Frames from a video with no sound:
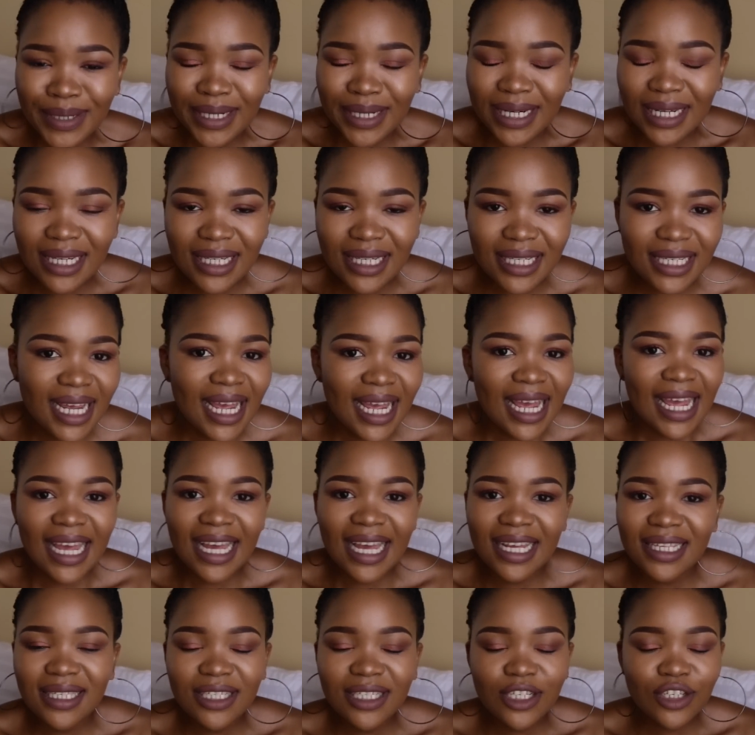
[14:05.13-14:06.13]
it.
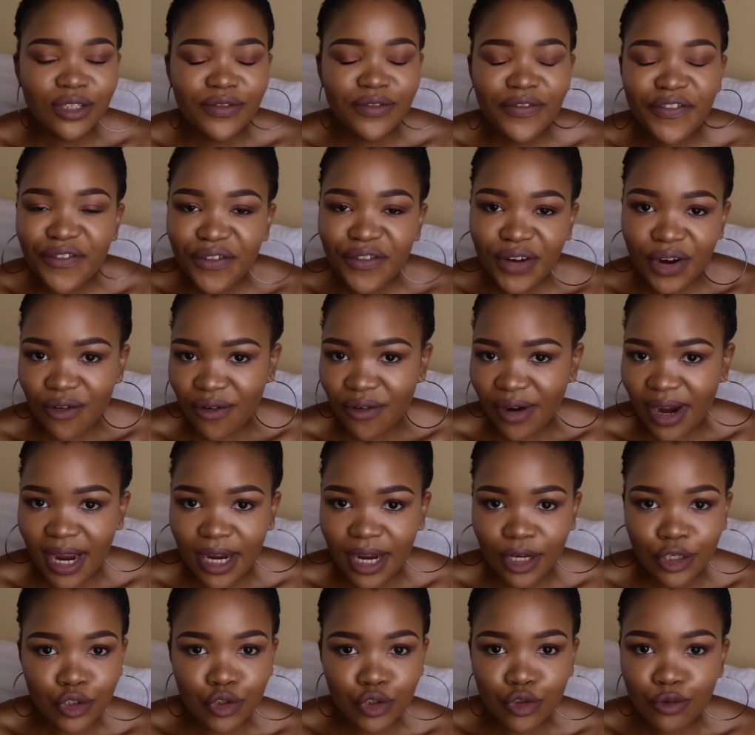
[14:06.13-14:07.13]
It's just free
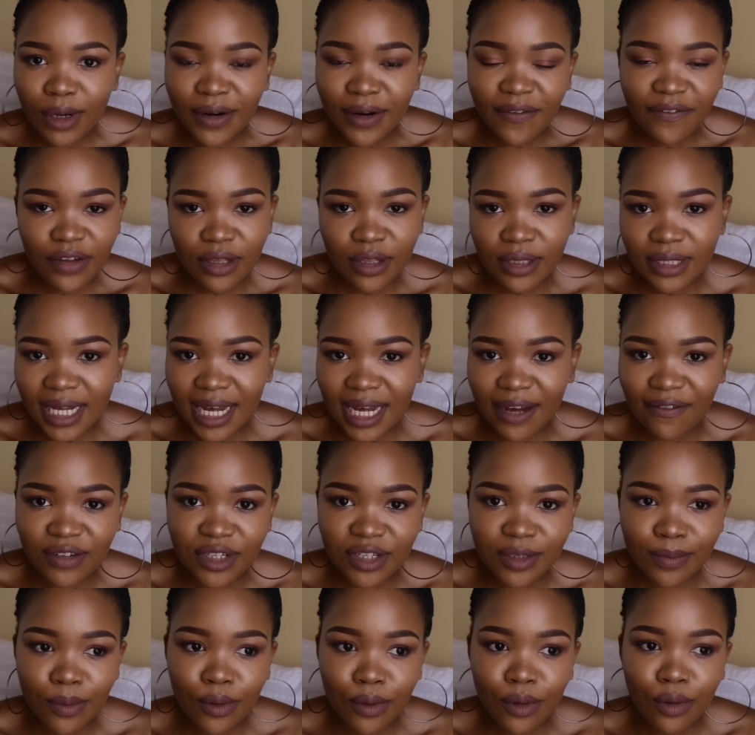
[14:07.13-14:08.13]
reign. Do what feels
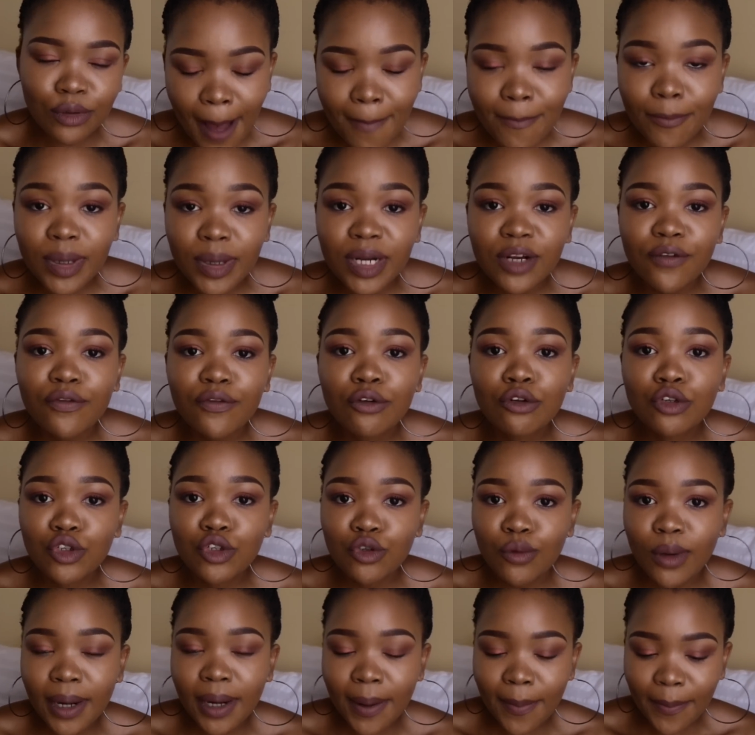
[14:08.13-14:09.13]
comfortable. But if you
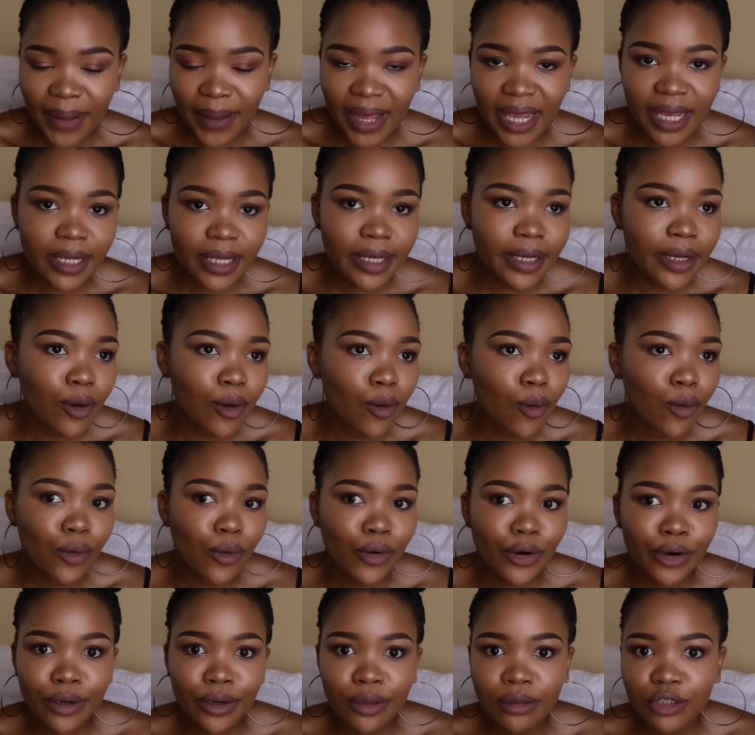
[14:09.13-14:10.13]
do want to bake
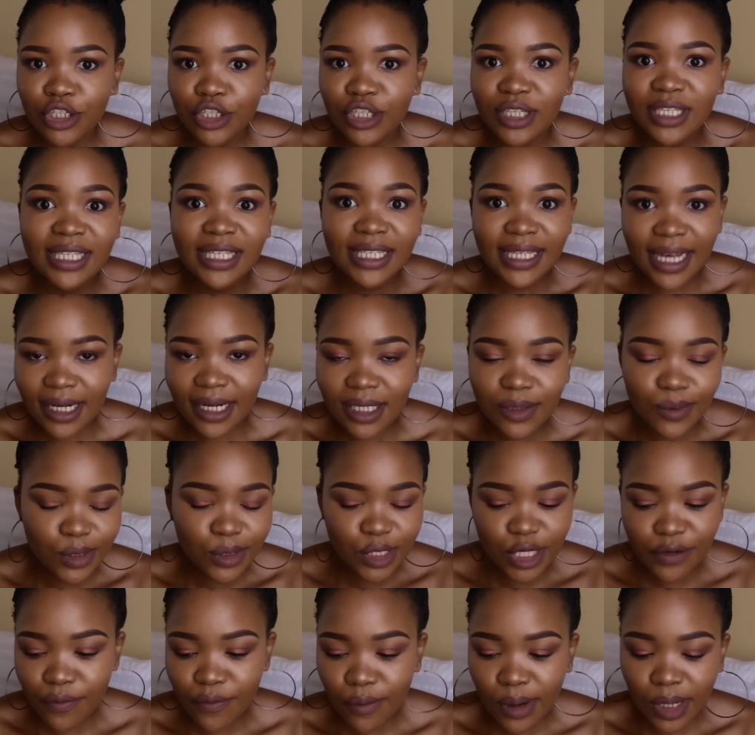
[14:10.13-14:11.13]
or just set,
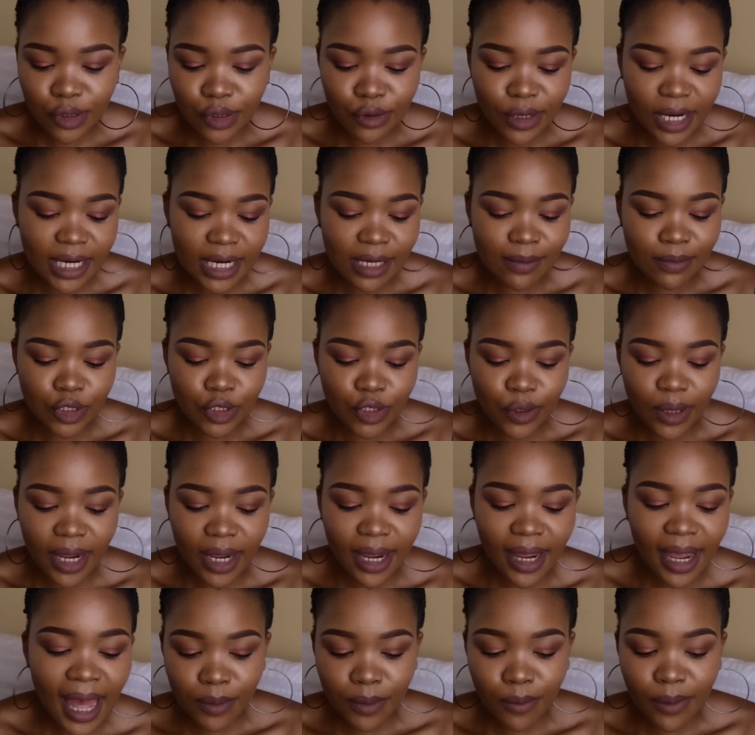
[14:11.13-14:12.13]
whichever one you end up
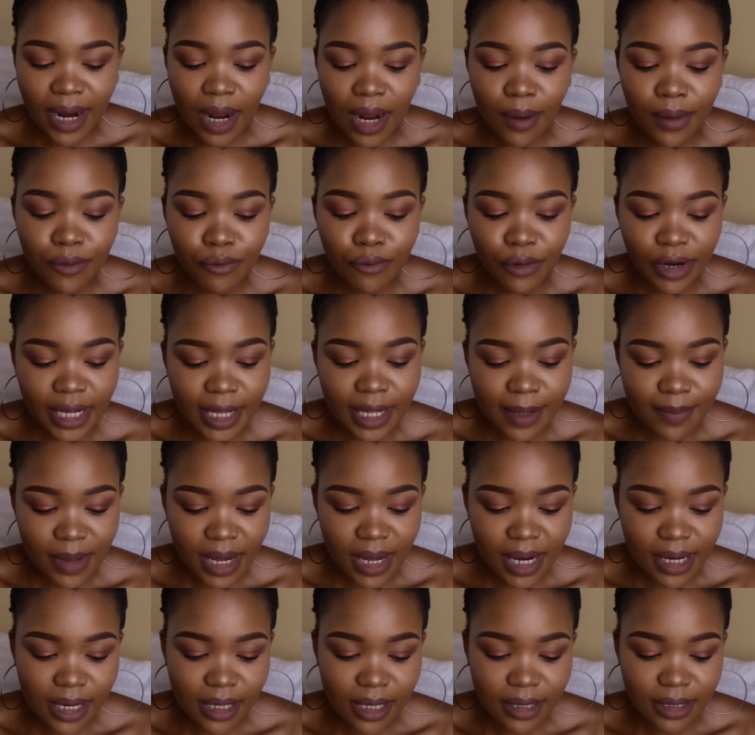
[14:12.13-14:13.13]
doing, what I would
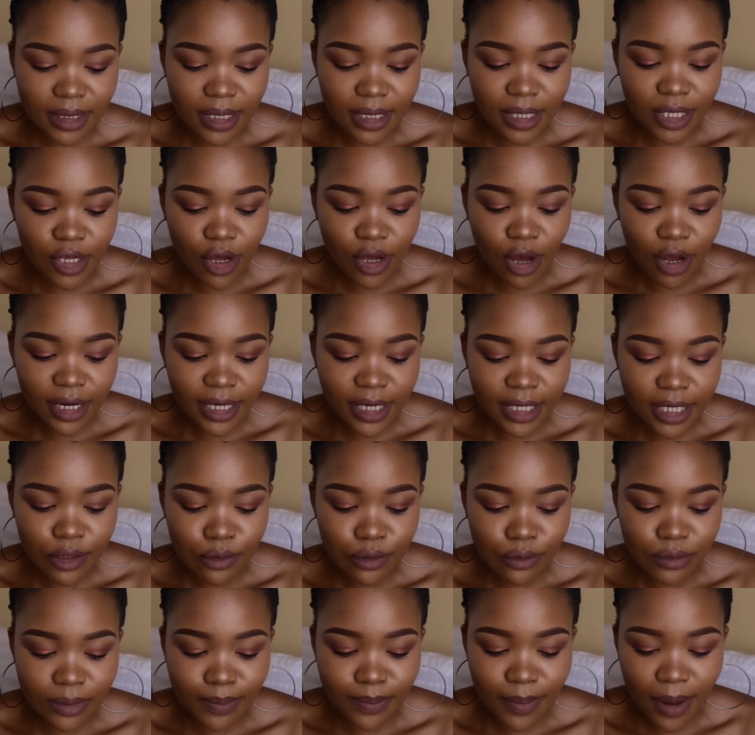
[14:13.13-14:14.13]
recommend is the Yardley
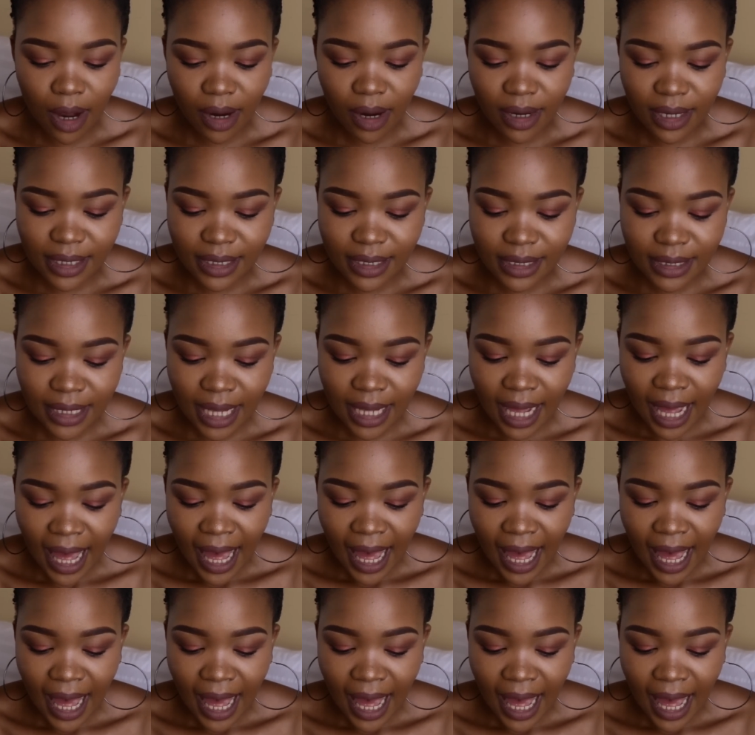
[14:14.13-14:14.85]
loose powders.